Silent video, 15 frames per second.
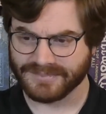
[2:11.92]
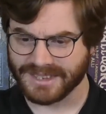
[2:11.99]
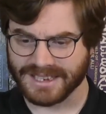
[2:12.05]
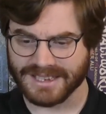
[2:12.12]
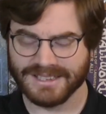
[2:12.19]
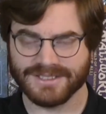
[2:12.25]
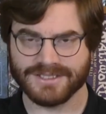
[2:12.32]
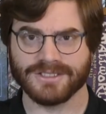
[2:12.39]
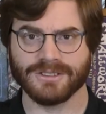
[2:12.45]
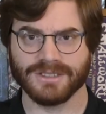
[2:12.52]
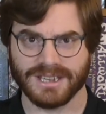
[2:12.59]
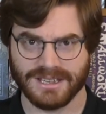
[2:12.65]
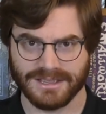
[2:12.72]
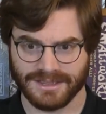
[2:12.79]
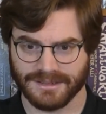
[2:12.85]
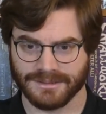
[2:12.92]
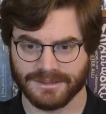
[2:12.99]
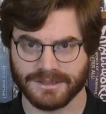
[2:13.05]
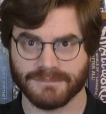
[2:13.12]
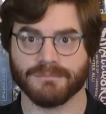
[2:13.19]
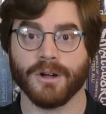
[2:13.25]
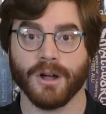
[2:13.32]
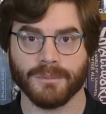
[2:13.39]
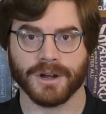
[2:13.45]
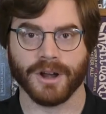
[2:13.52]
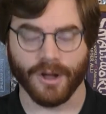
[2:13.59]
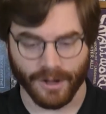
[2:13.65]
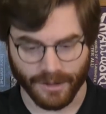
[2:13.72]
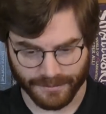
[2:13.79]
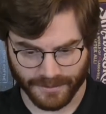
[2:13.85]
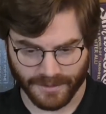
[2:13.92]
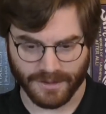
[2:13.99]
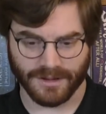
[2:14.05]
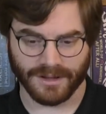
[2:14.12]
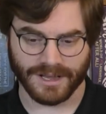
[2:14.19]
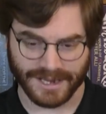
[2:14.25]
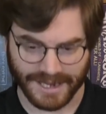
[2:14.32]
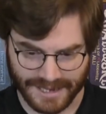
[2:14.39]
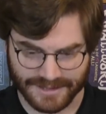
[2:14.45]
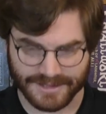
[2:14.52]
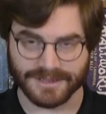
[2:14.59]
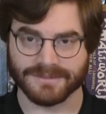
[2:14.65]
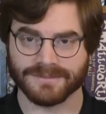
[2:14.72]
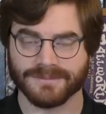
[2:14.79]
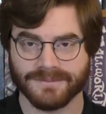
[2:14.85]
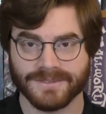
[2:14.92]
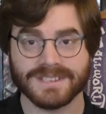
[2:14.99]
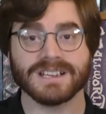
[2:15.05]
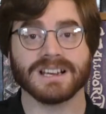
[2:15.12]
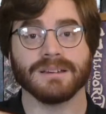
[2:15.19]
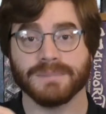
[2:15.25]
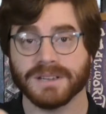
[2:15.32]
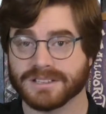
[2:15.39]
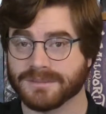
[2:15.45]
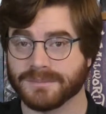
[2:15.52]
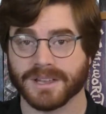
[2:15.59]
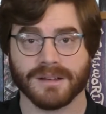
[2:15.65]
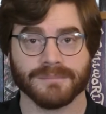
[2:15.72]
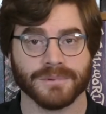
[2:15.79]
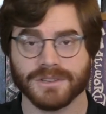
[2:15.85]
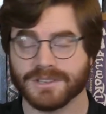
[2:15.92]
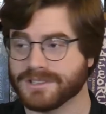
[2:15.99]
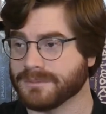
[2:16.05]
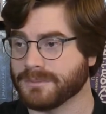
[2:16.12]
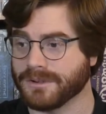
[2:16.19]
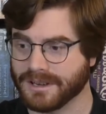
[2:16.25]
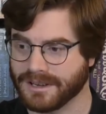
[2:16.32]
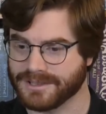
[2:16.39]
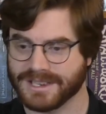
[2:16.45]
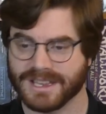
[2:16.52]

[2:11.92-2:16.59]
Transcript: And so the moment of, oh, I get to physically pick something up, put it somewhere else,